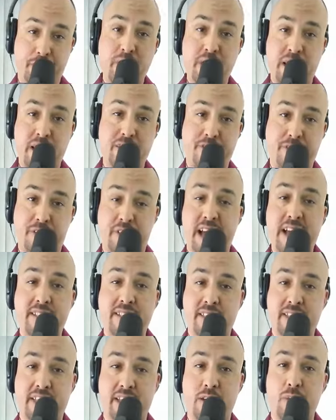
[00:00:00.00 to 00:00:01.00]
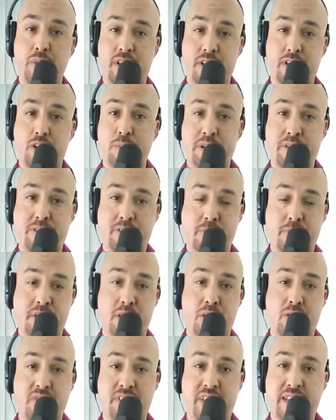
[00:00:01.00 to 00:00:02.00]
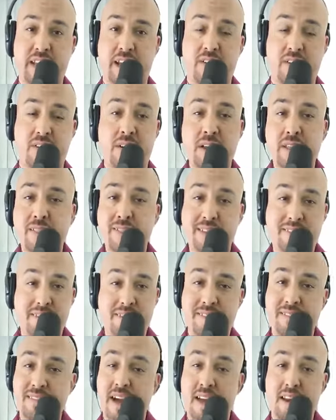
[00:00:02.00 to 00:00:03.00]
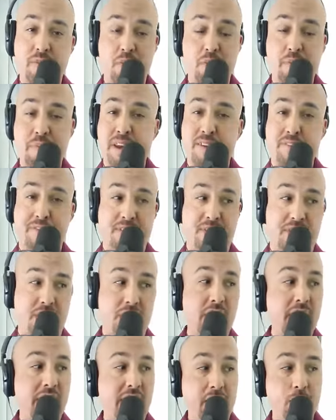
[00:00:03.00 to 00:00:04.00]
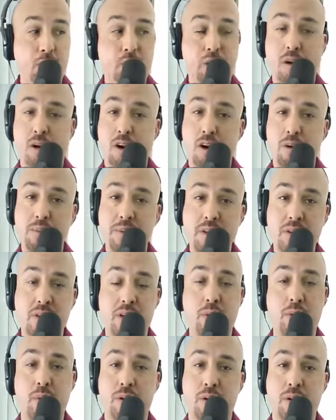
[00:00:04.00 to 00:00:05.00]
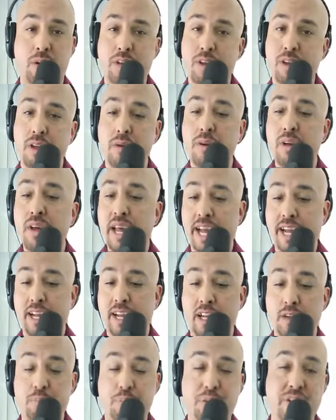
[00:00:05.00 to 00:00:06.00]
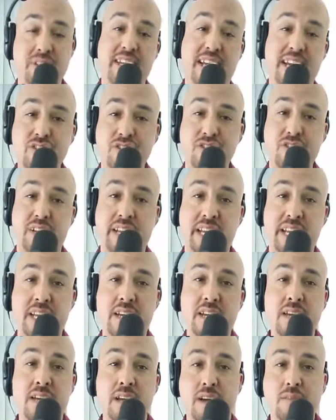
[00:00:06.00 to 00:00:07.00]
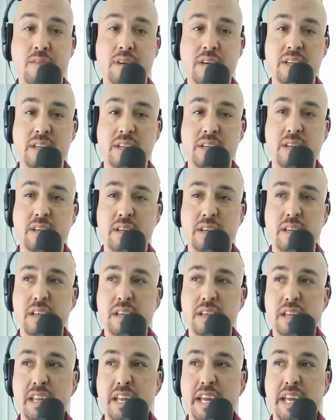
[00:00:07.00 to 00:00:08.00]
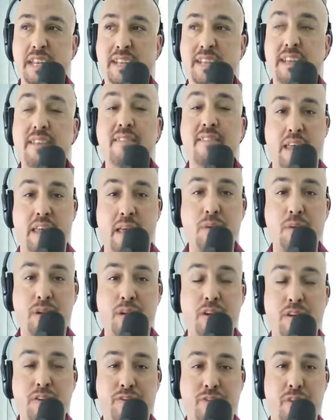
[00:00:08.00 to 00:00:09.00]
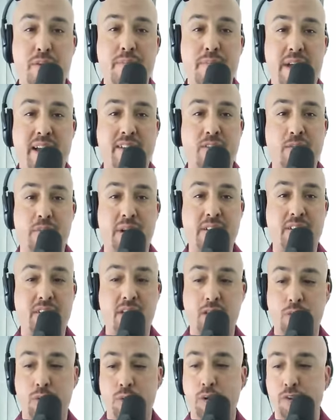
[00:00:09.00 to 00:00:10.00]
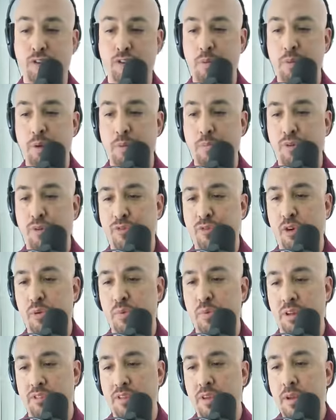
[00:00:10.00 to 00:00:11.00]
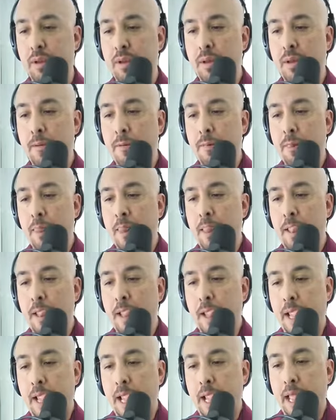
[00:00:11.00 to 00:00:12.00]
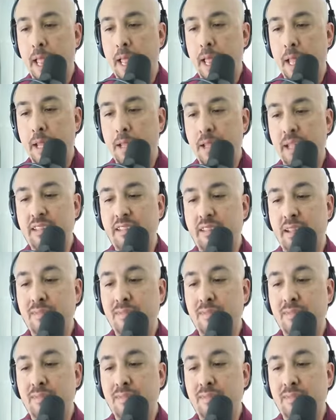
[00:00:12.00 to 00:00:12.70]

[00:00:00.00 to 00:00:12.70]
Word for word: an NFL athlete, you want to go buy something over the counter. This is not of the benefit to you. It will harm you. It will hurt you, and could potentially uh, disable you from maximizing your ultimate performance. Let,